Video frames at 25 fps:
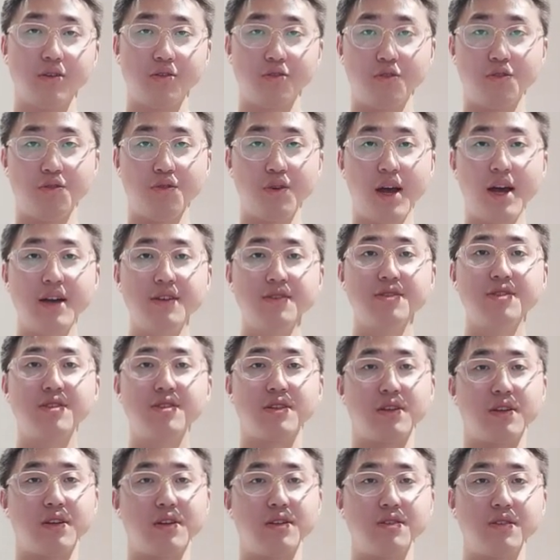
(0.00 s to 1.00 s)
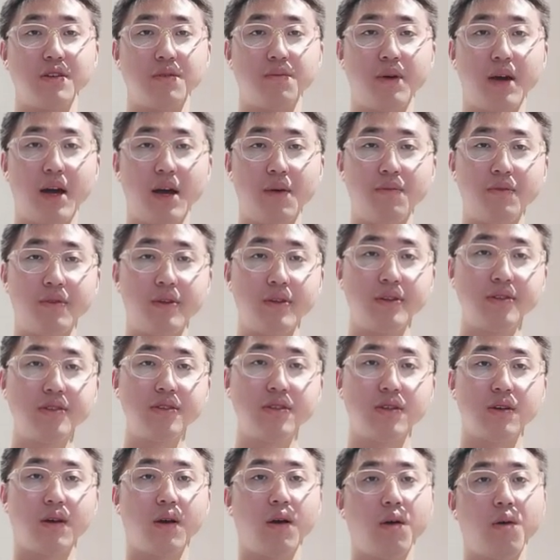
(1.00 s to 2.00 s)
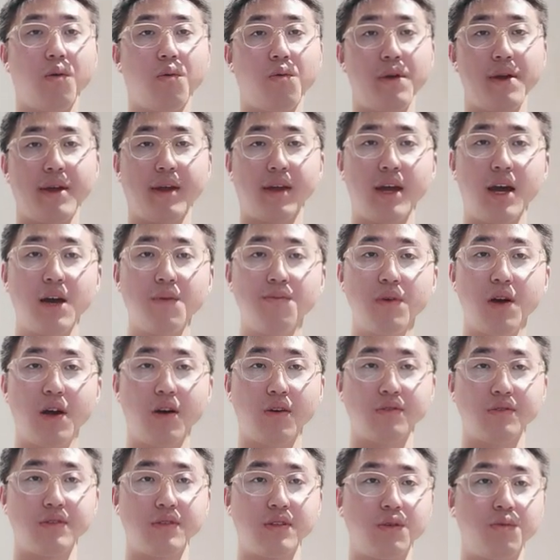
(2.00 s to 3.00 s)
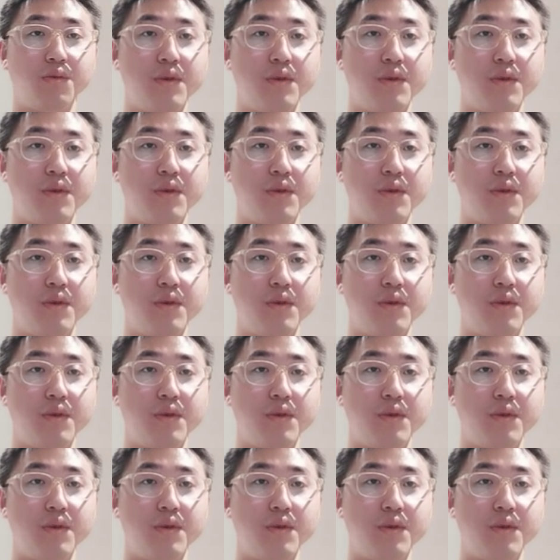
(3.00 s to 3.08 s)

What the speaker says: To answer the problem, we come out